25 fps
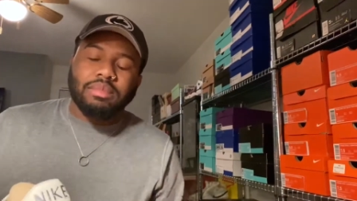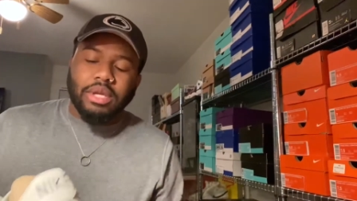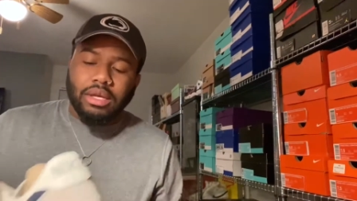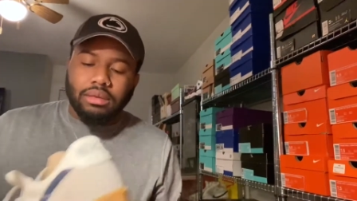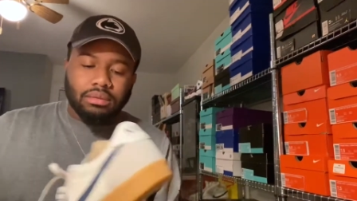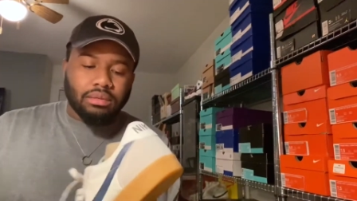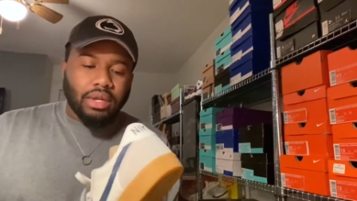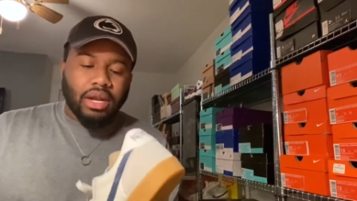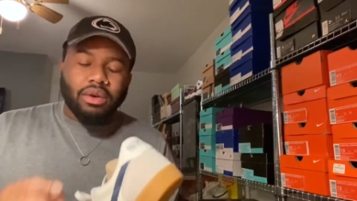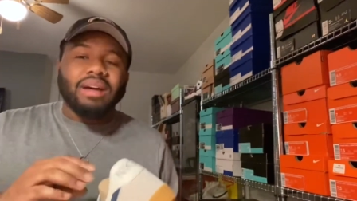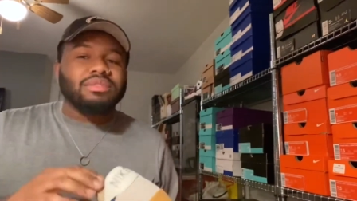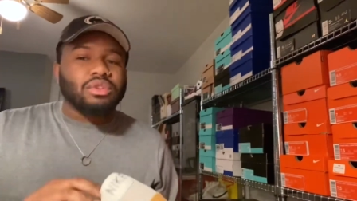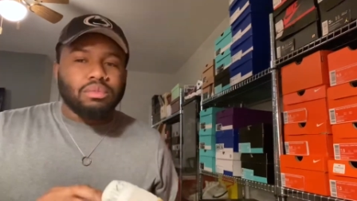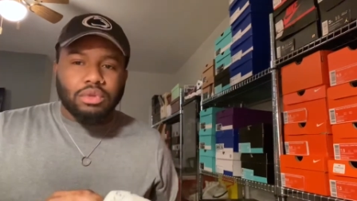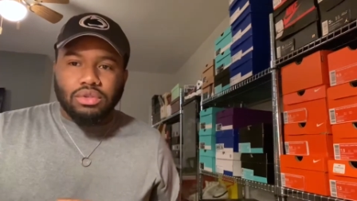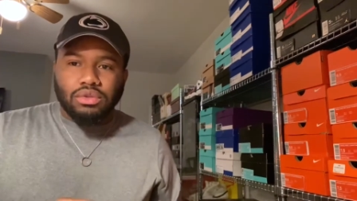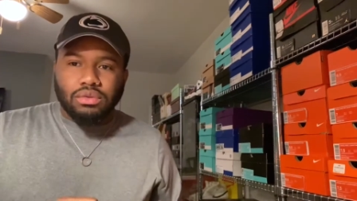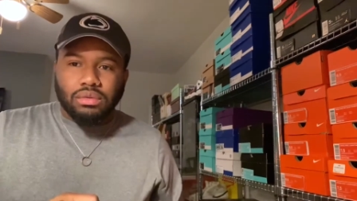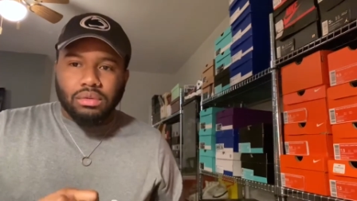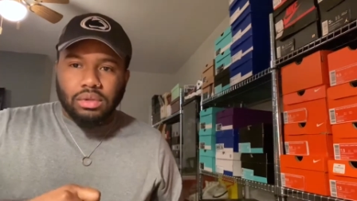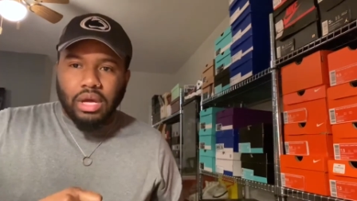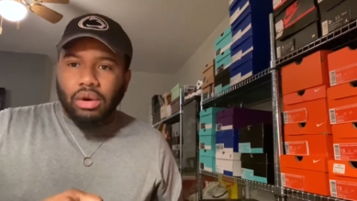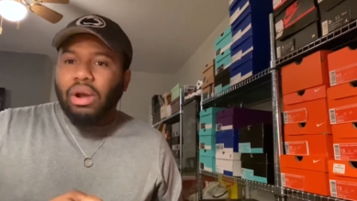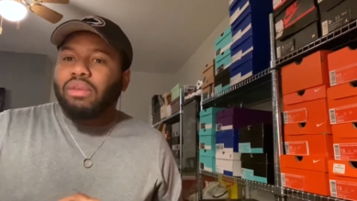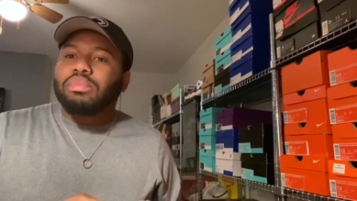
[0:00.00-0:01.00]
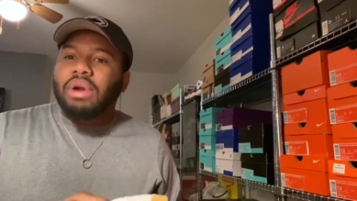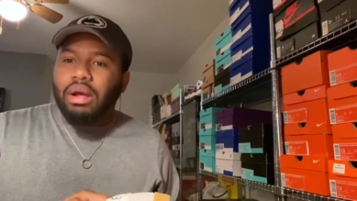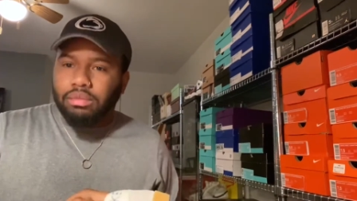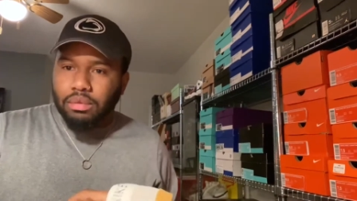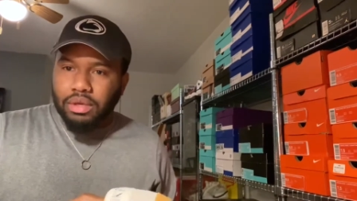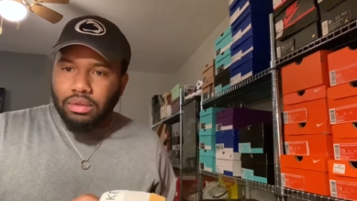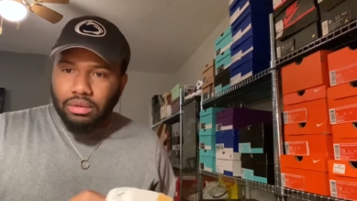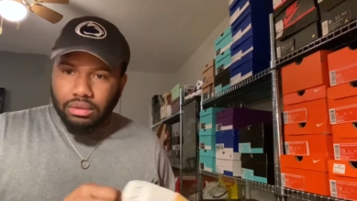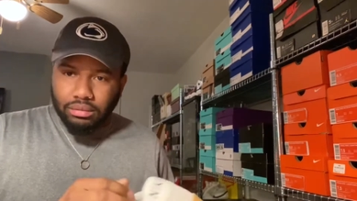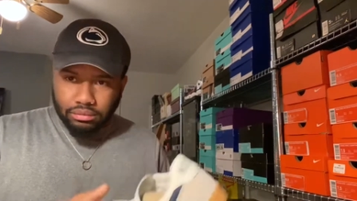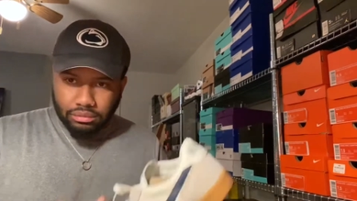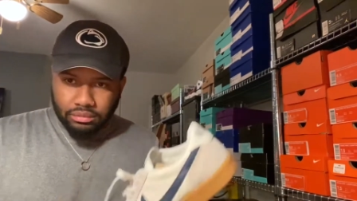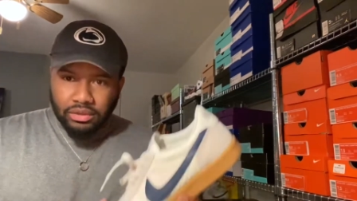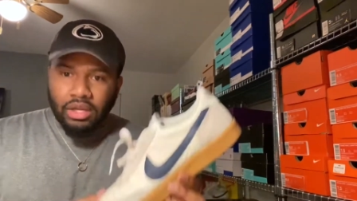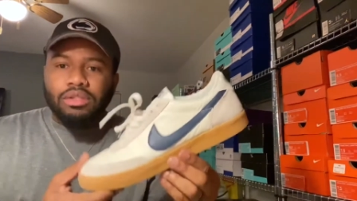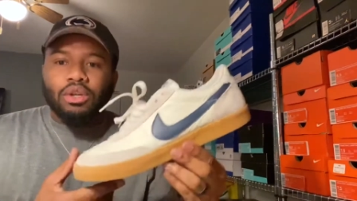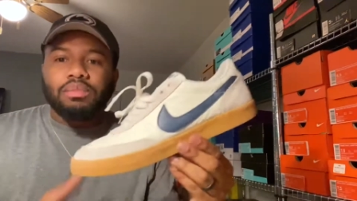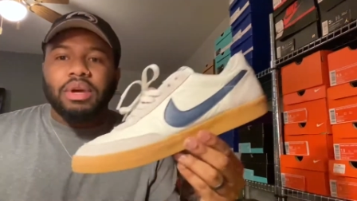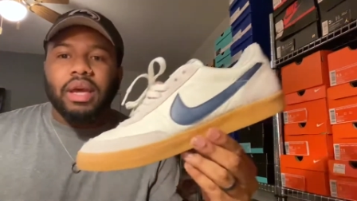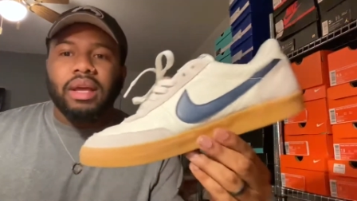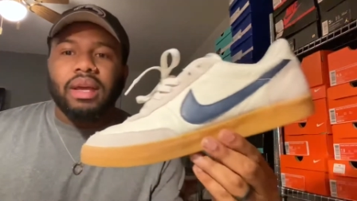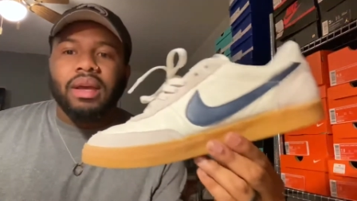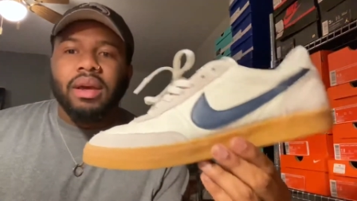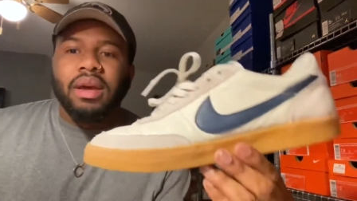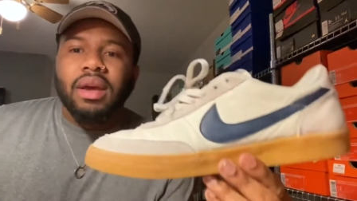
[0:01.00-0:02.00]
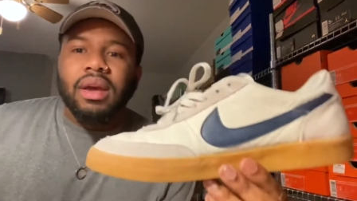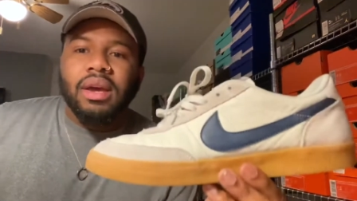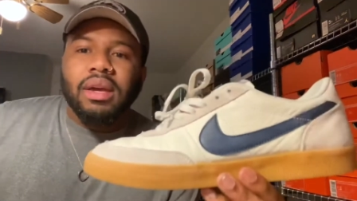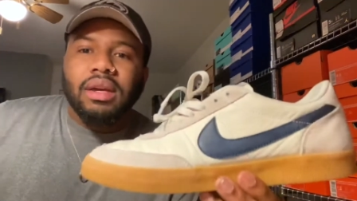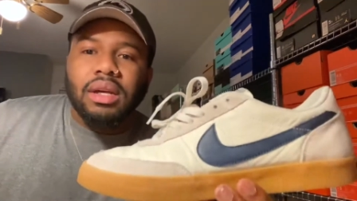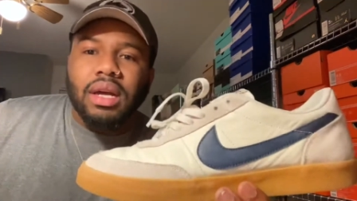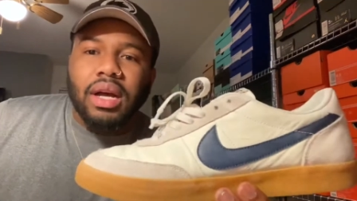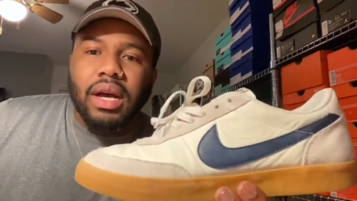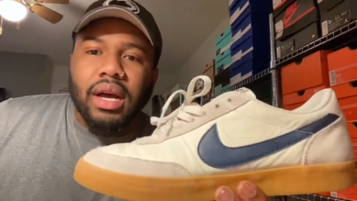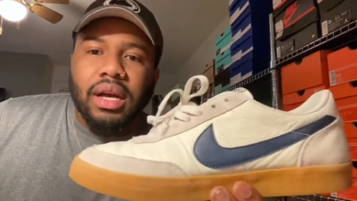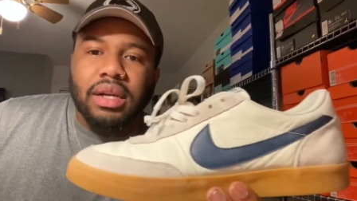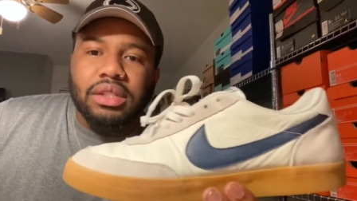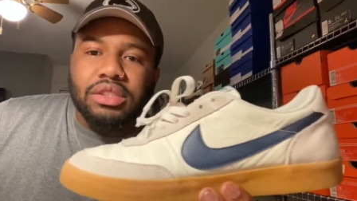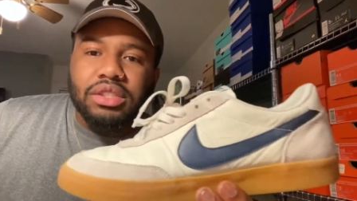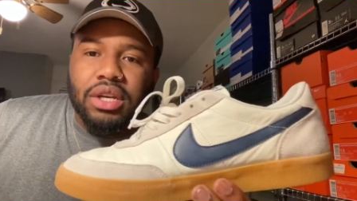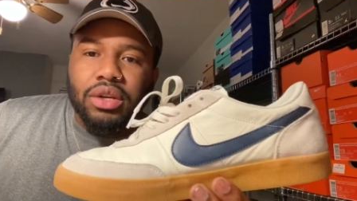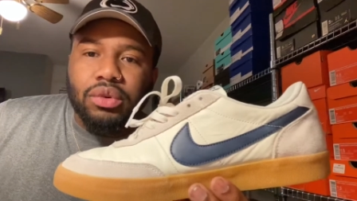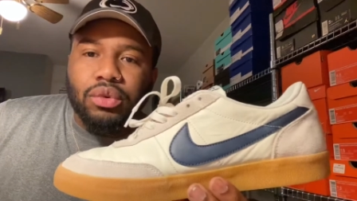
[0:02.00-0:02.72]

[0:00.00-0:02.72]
don't have too many shoes. I don't have a problem either. So, okay, uh, J.